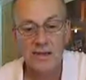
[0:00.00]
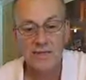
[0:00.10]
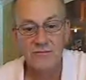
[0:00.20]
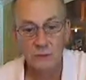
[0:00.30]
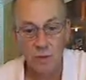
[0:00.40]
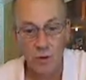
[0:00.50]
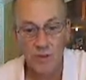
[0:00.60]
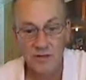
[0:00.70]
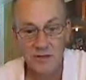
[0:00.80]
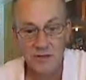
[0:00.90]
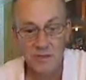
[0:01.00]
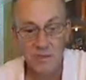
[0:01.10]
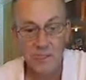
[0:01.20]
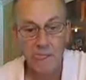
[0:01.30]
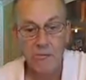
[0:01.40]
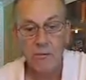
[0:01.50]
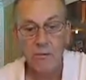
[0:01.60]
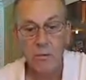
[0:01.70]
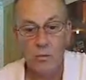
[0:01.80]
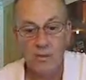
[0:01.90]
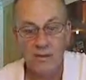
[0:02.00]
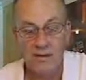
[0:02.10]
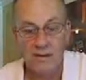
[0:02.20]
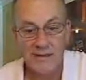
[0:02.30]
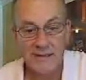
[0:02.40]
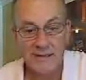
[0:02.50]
after Prohibition, when